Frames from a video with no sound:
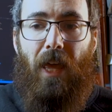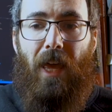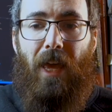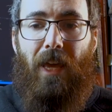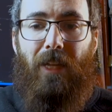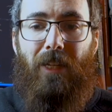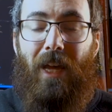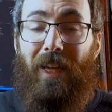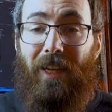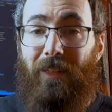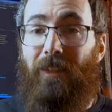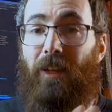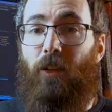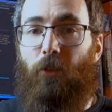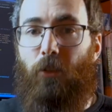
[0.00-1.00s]
And I can
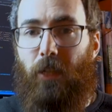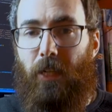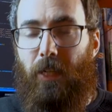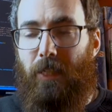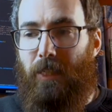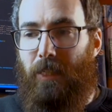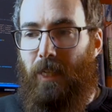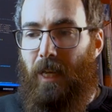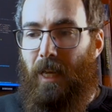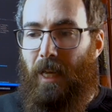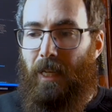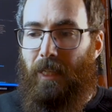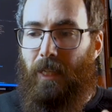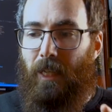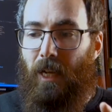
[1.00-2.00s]
tell you guys
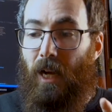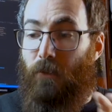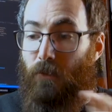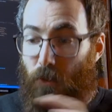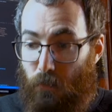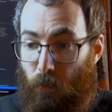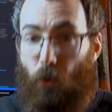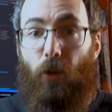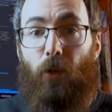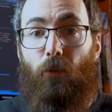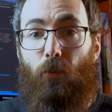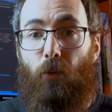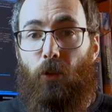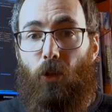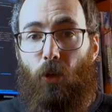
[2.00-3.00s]
that I've spoken
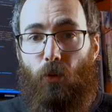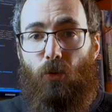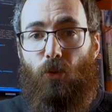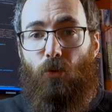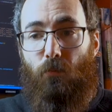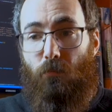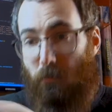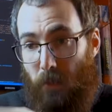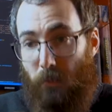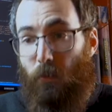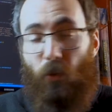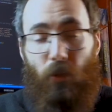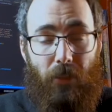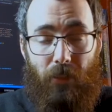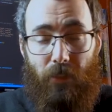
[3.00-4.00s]
with those
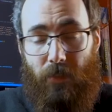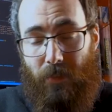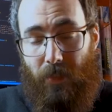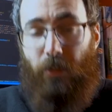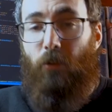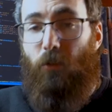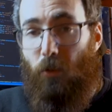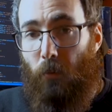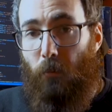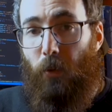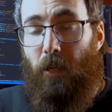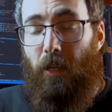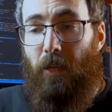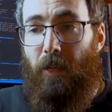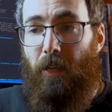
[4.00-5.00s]
people in the second
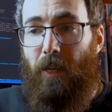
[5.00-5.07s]
company,